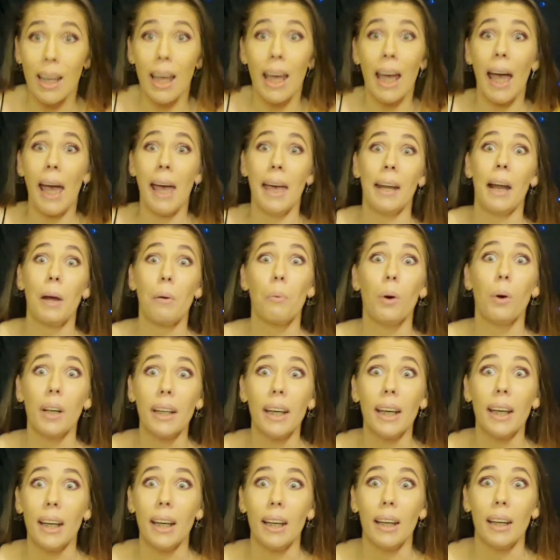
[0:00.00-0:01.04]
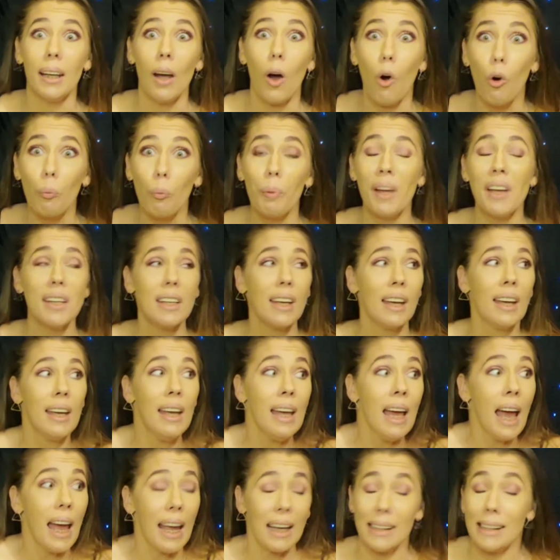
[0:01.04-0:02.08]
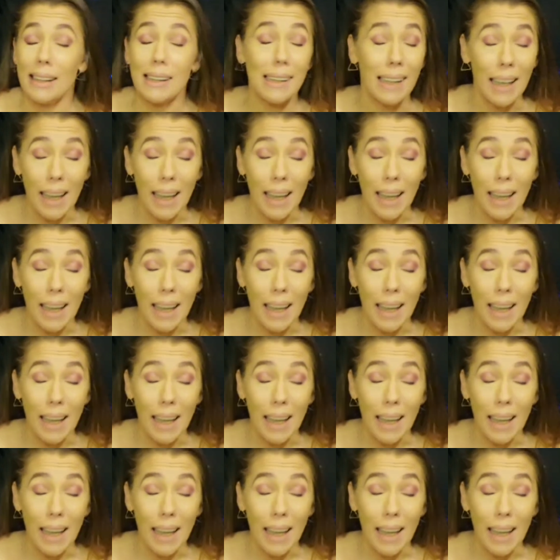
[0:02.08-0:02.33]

and I want to get it open and see